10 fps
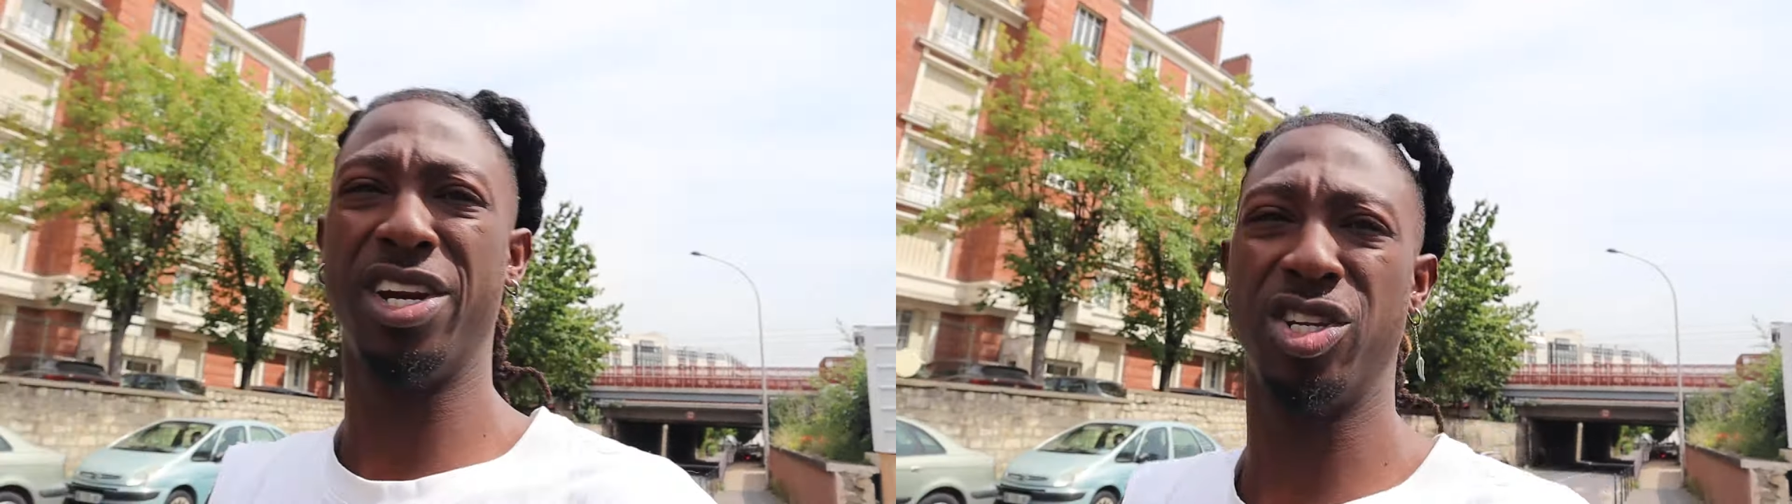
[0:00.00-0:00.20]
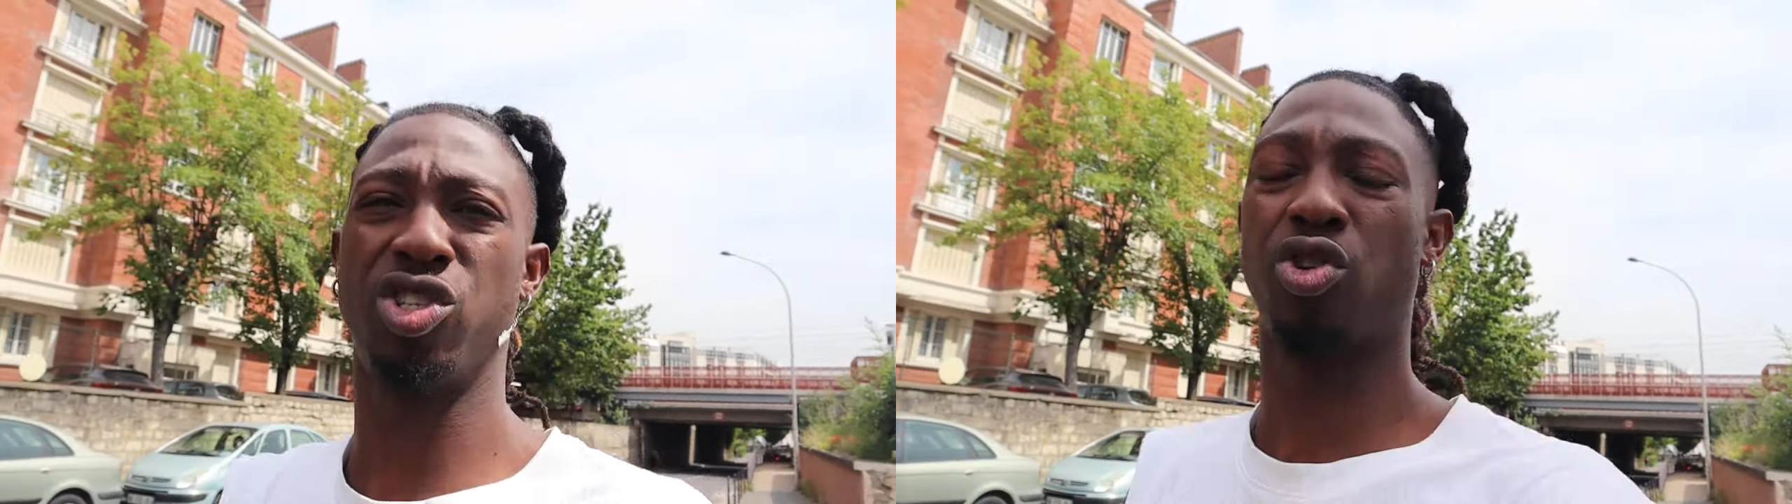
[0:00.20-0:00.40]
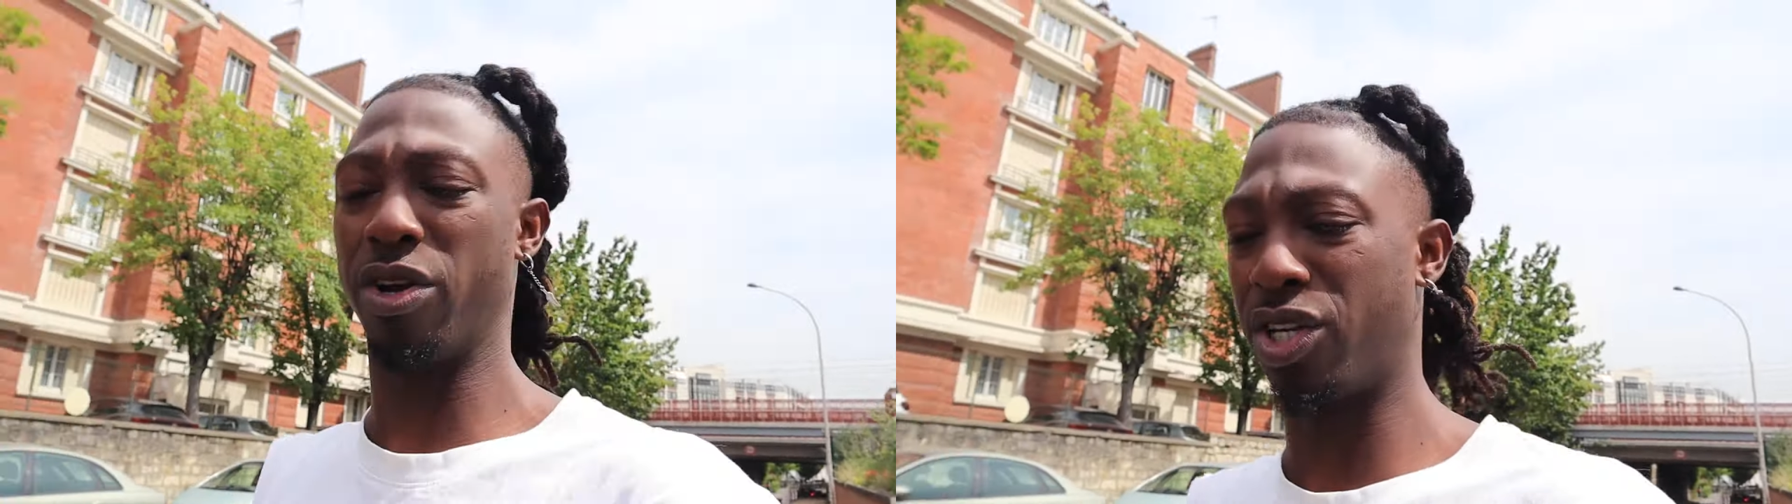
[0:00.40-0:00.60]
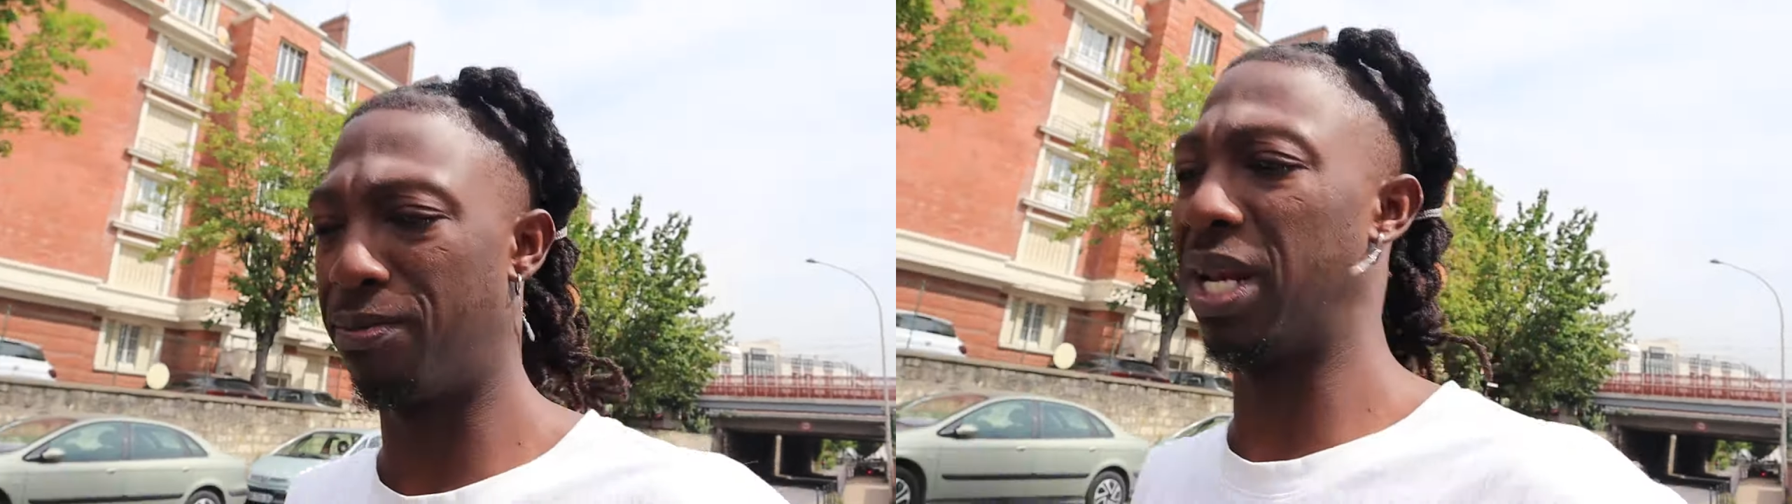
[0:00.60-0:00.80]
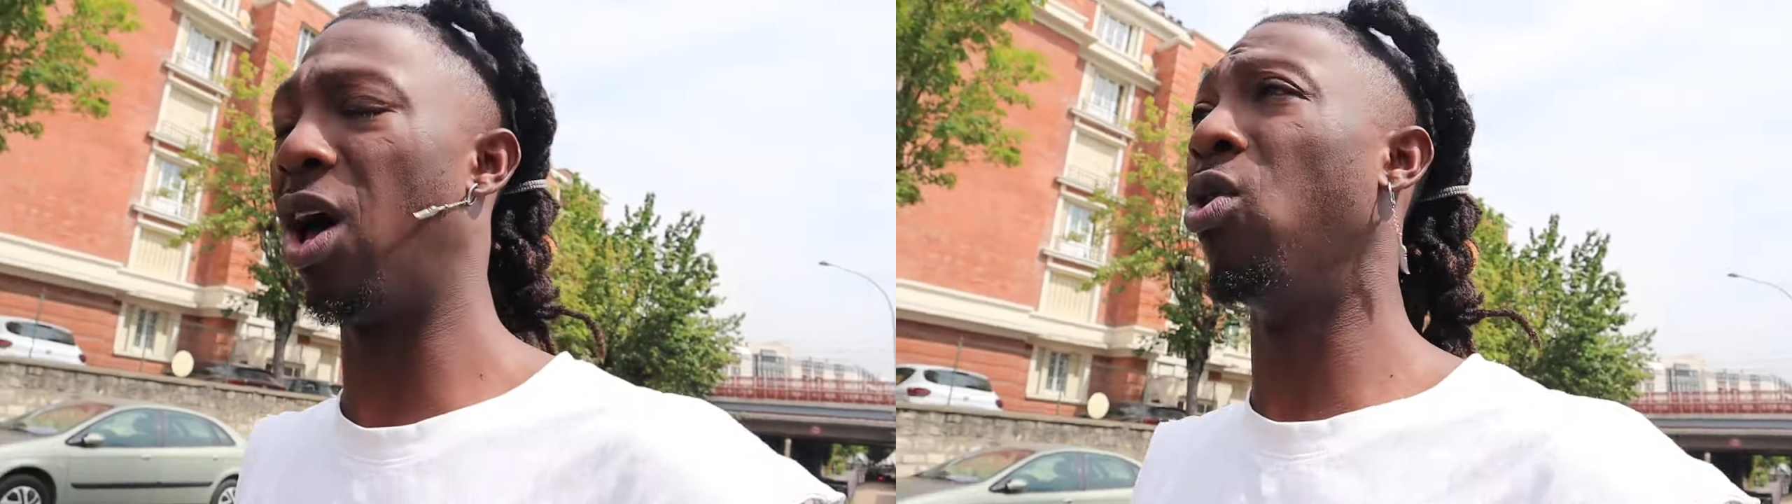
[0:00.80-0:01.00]
in the
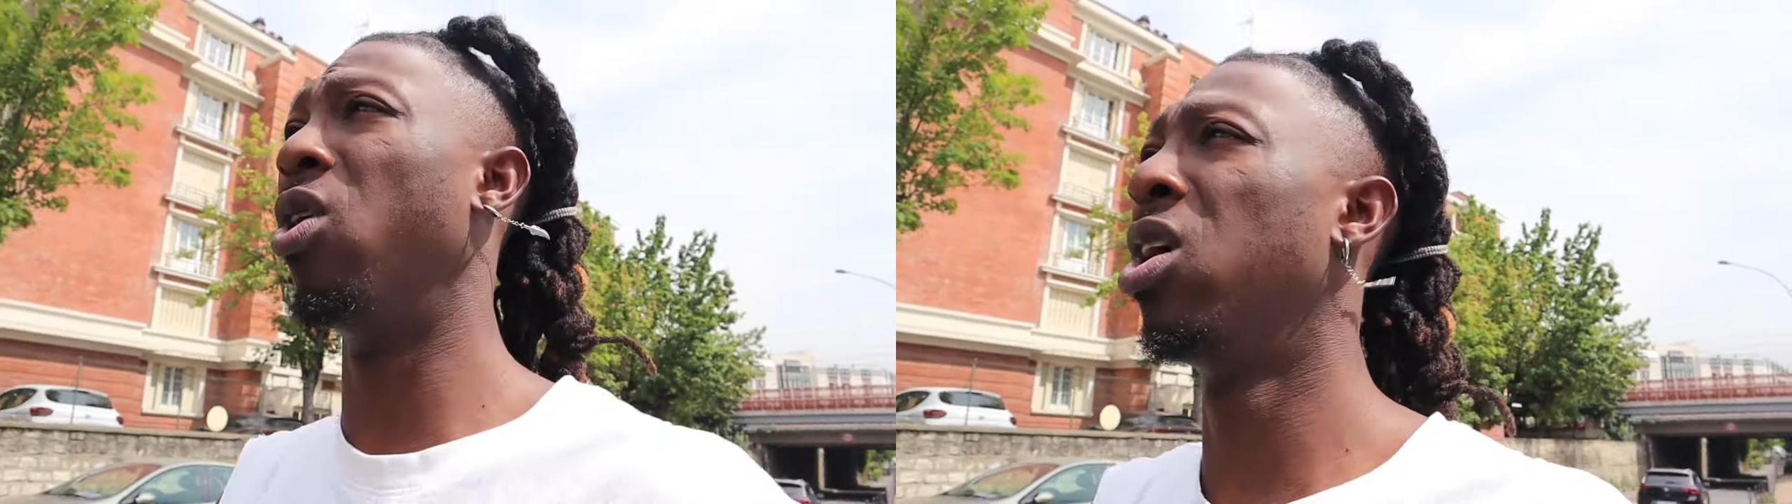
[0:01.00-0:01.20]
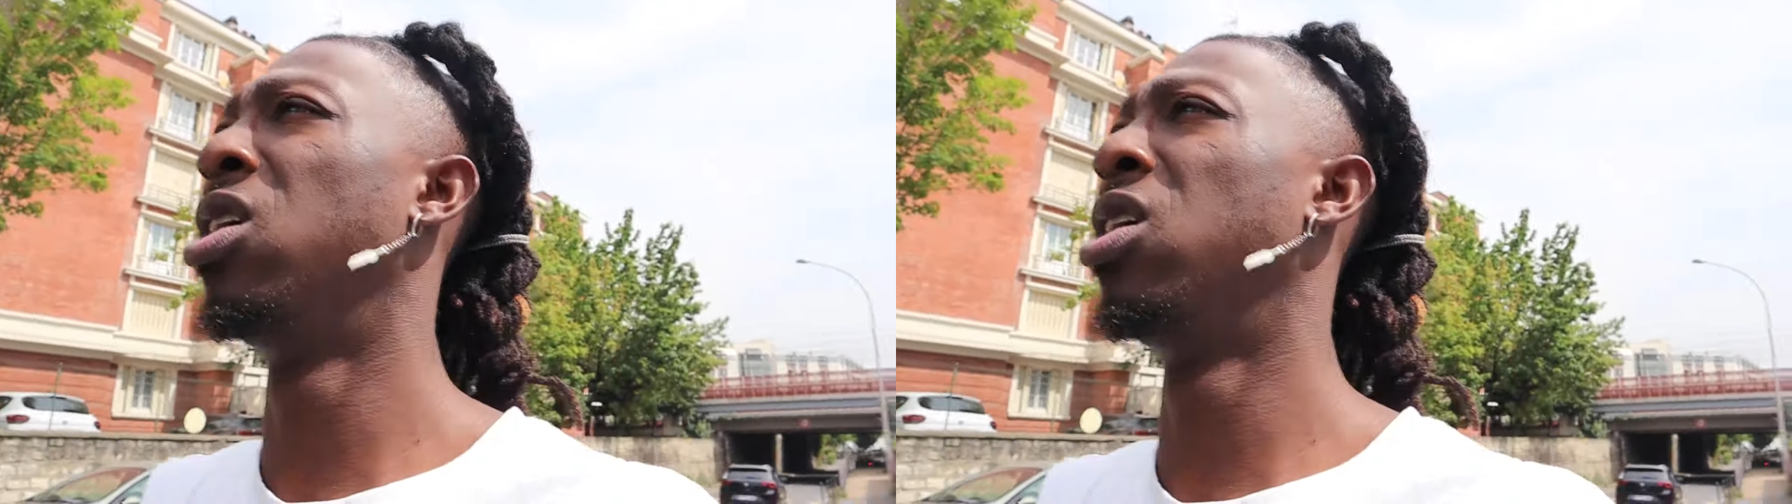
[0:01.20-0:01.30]
description below.